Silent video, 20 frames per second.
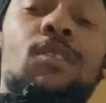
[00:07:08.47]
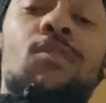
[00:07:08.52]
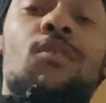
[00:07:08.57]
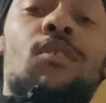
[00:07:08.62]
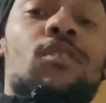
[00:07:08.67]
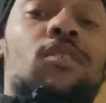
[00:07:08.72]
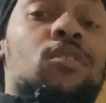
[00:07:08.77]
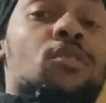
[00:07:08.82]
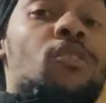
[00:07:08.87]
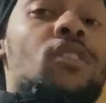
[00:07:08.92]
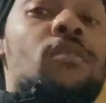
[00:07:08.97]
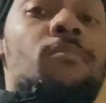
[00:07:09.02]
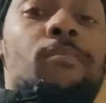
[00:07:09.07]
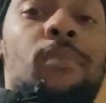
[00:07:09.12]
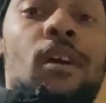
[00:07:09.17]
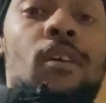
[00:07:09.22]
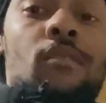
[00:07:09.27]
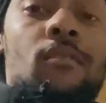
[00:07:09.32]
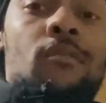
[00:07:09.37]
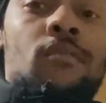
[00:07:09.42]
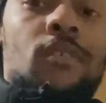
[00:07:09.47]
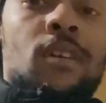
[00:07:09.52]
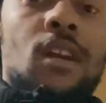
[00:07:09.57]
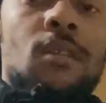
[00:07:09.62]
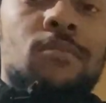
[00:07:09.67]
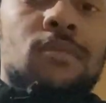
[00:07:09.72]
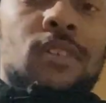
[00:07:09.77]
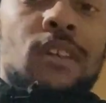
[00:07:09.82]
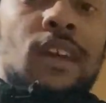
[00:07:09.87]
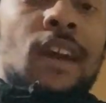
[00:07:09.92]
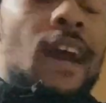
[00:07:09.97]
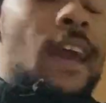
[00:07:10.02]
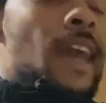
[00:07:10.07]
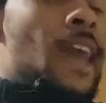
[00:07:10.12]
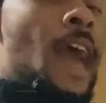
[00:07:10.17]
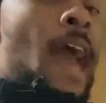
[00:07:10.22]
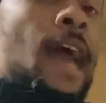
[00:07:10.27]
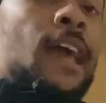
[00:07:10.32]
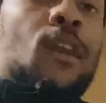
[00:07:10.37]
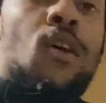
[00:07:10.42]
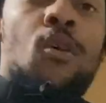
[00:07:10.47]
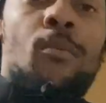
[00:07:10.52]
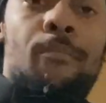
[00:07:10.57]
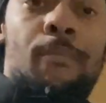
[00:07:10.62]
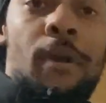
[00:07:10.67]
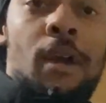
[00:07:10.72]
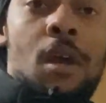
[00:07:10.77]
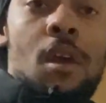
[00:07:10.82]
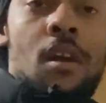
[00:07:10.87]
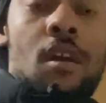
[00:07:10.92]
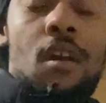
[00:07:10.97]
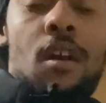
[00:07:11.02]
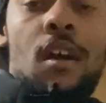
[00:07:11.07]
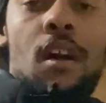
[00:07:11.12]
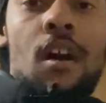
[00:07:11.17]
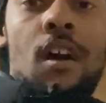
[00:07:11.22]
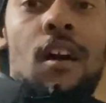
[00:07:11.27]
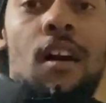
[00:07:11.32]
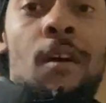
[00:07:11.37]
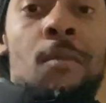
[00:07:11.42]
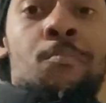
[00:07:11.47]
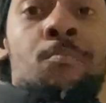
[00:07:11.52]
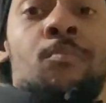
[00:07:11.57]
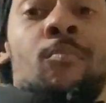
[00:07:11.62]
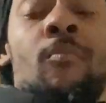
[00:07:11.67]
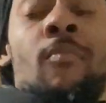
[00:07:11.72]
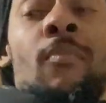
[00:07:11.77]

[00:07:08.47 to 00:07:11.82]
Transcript: going through it, bro. You know what I'm saying? I ain't had no bit um,